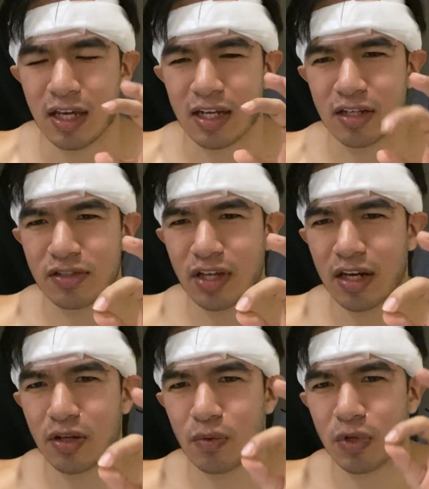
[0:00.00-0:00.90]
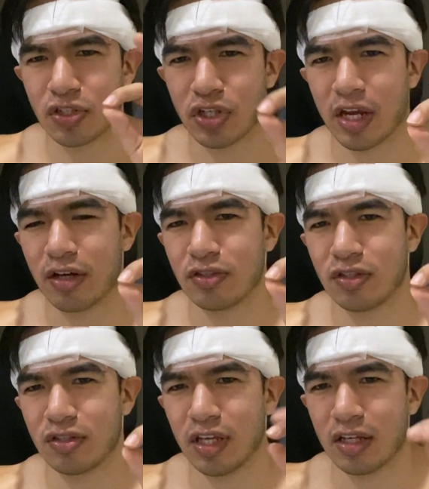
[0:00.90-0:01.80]
and deciding which hairs
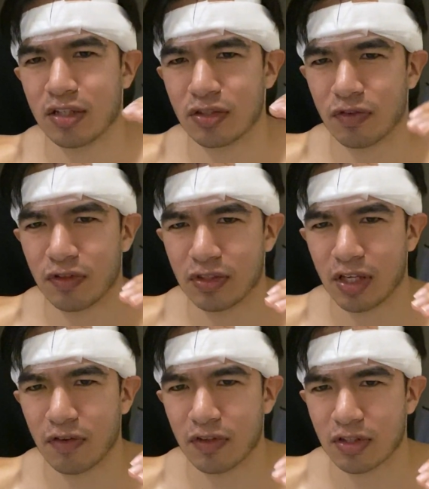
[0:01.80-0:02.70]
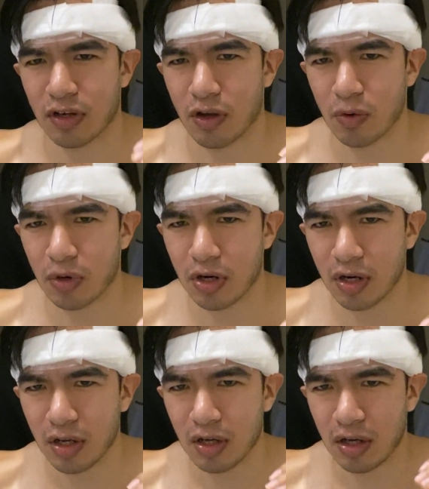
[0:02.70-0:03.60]
to take, because if it's
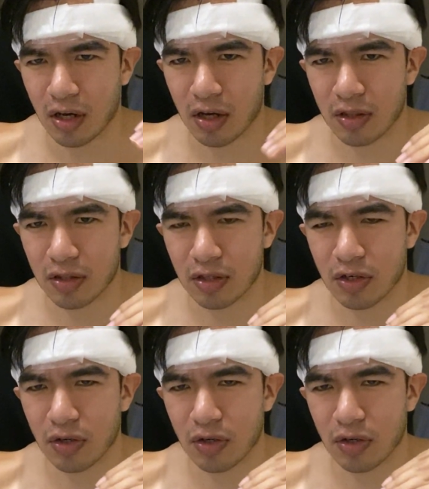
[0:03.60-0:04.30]
lower on